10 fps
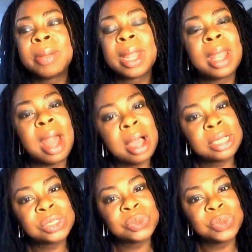
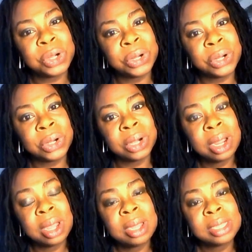Locks were
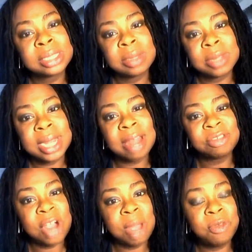something that I've
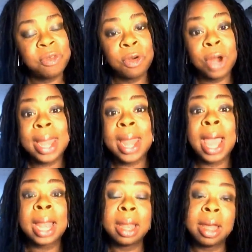tried before, and
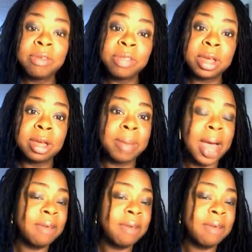I love them.